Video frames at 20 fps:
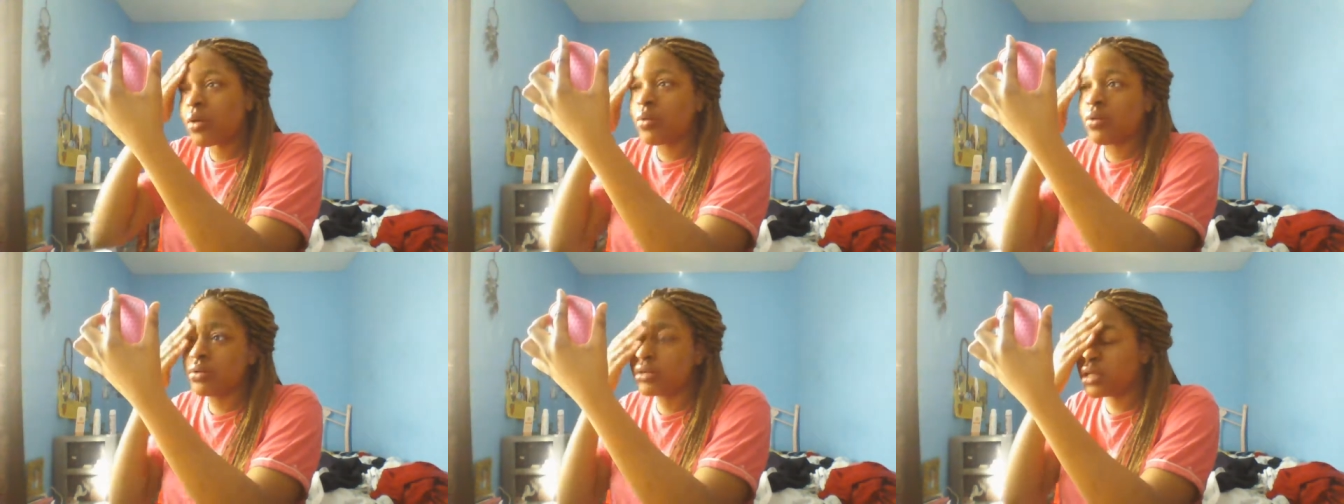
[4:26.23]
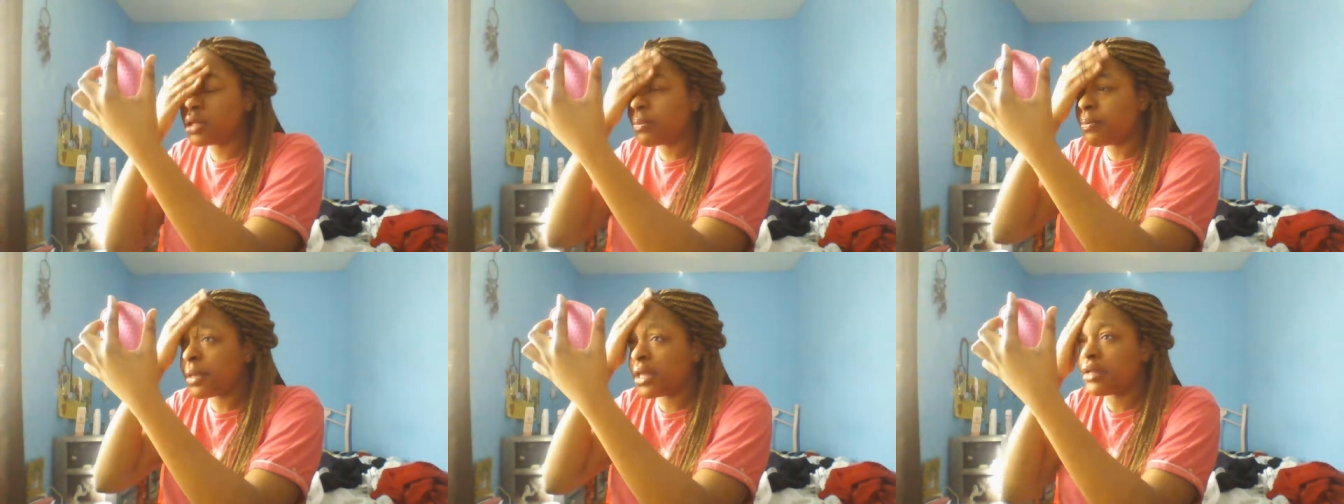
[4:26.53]

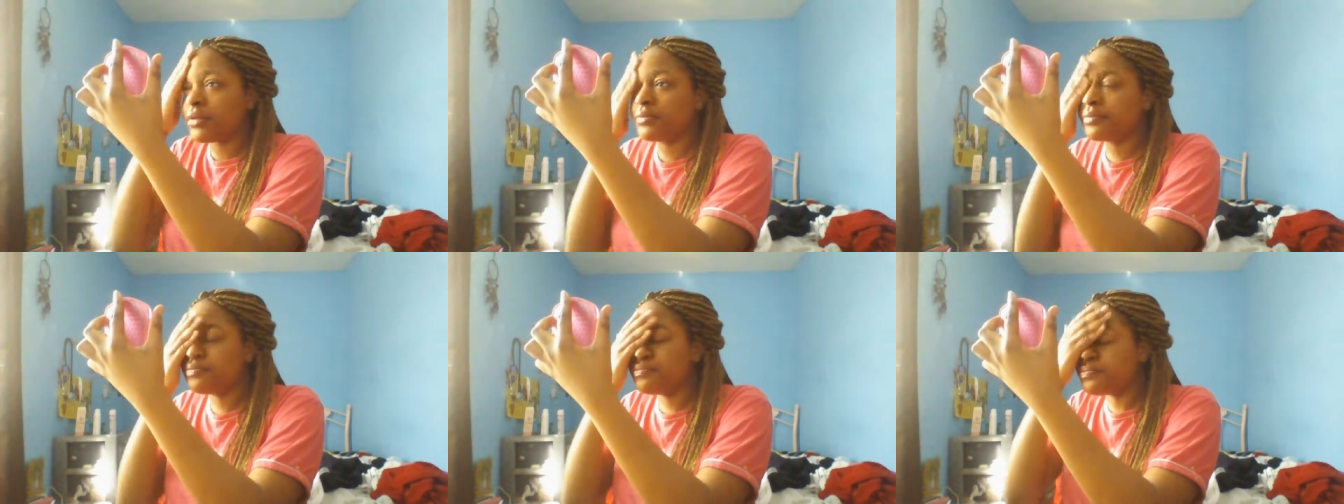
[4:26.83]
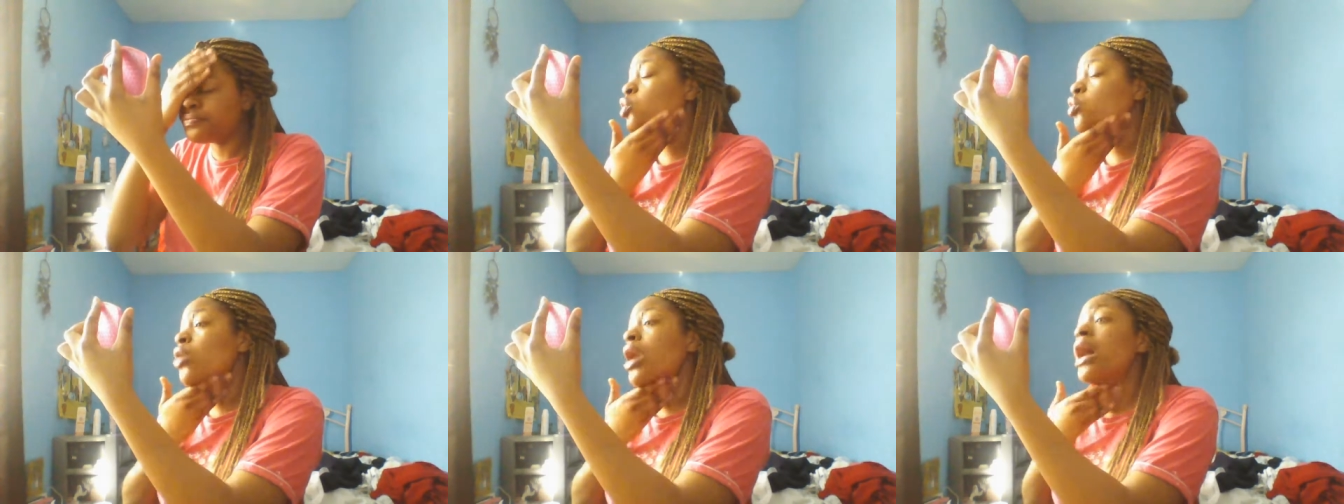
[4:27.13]
tingles a bit.
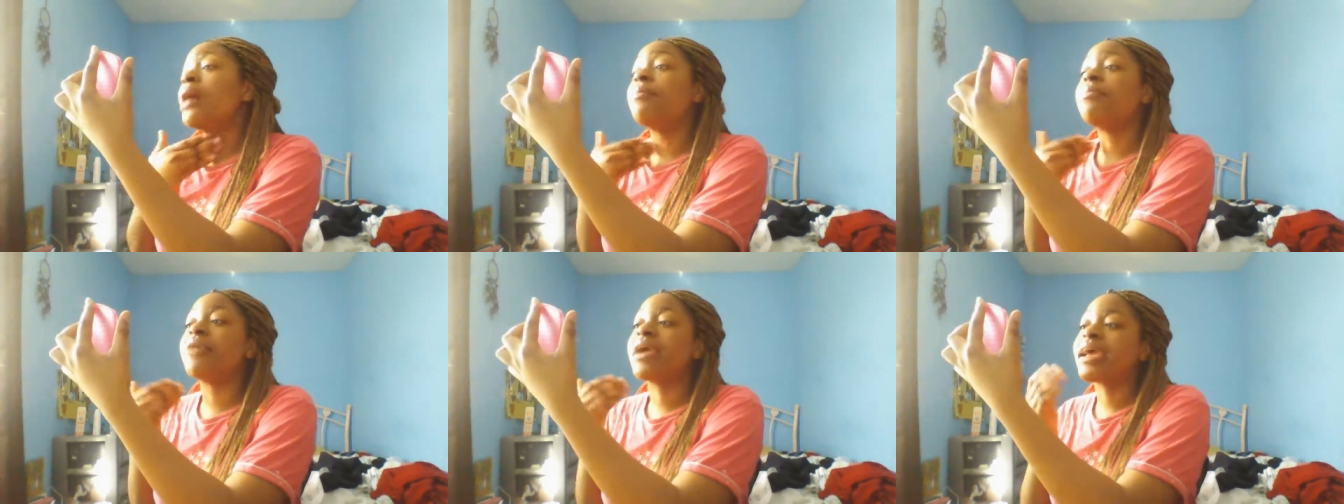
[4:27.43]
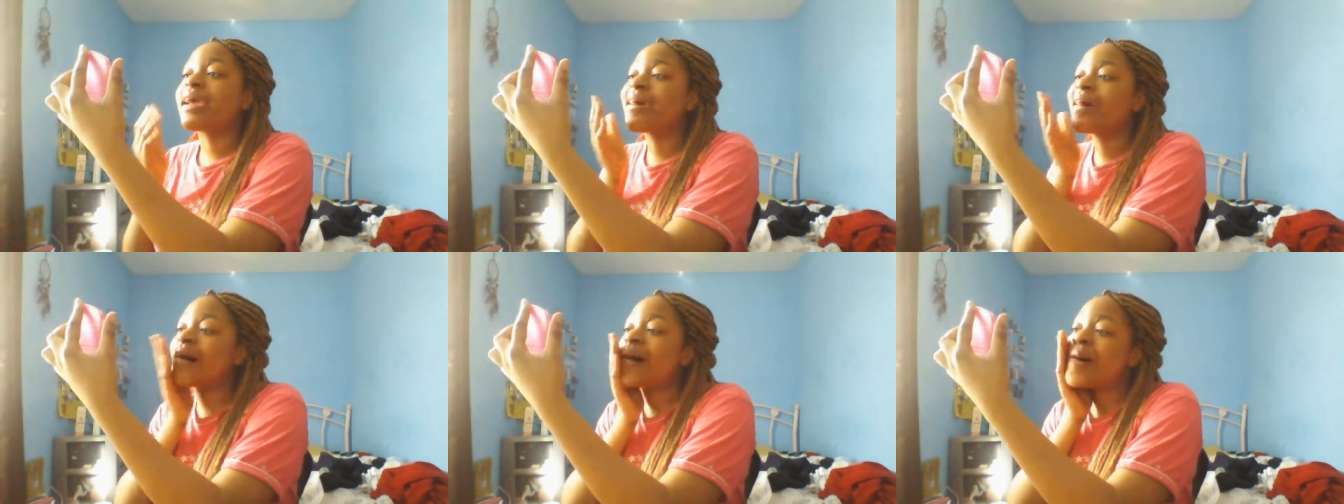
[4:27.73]
Do I
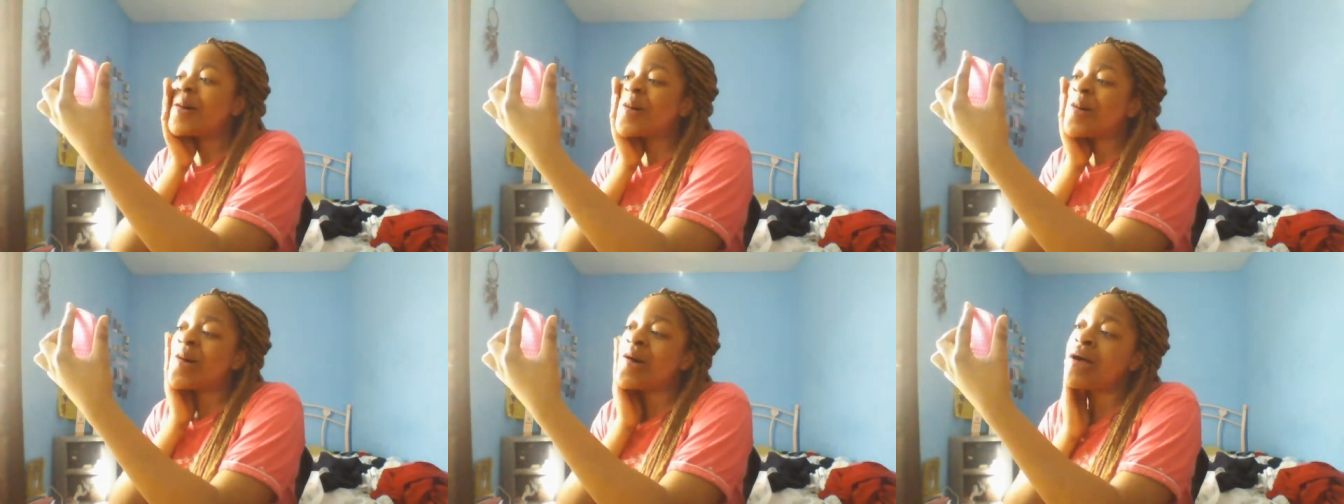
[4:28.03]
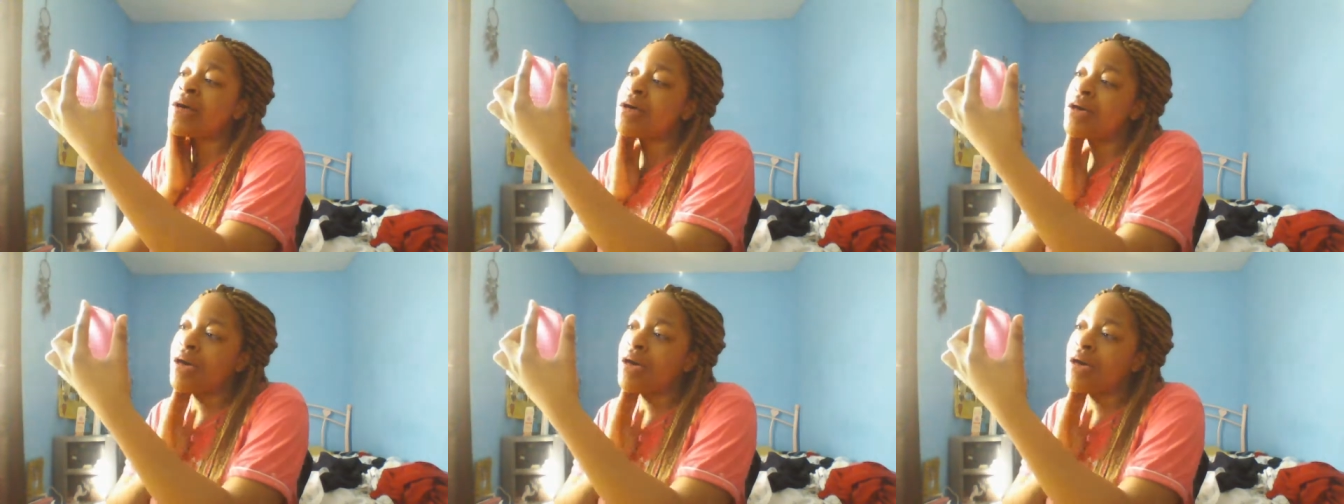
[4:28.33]
break out?